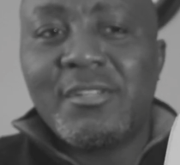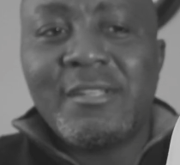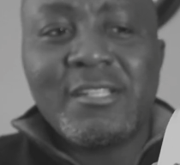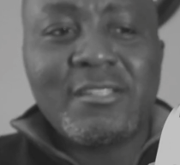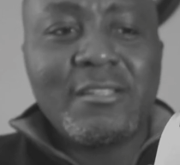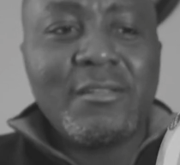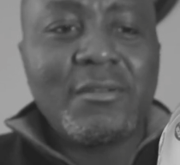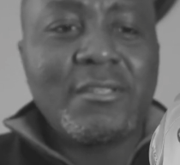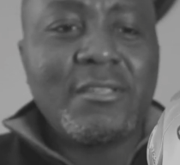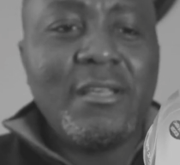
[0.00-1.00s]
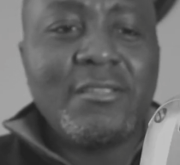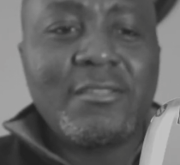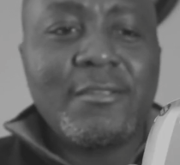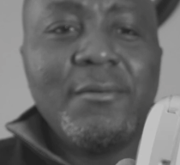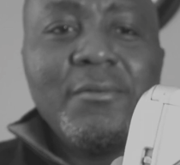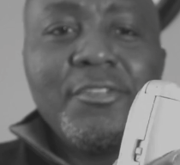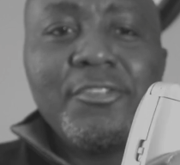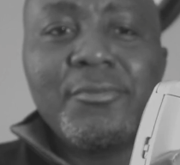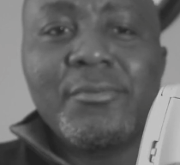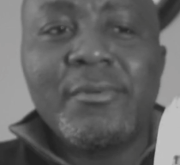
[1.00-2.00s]
It just looks so
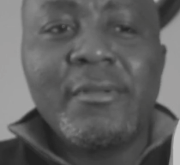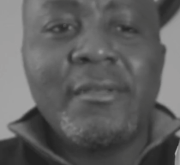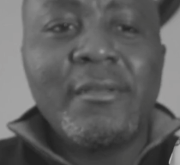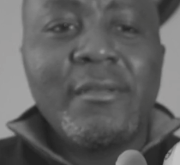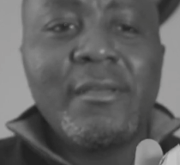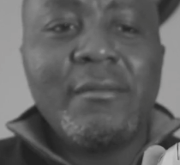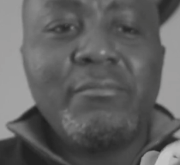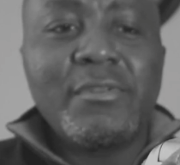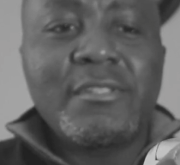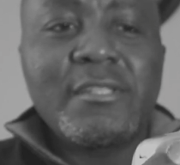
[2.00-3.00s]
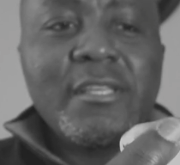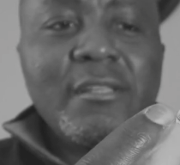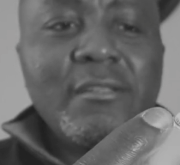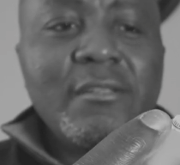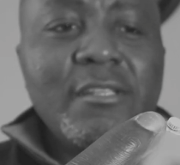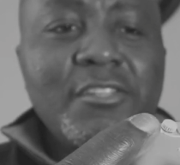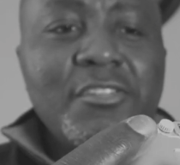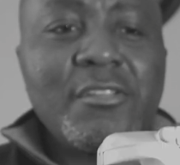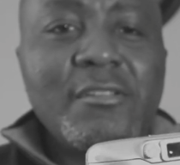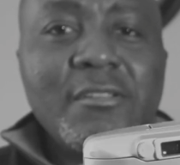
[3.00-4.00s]
new in pristine
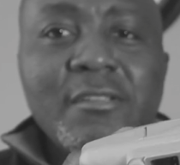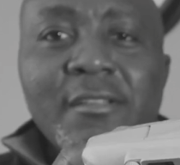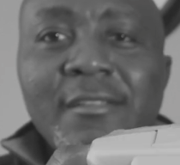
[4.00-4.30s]
conditions.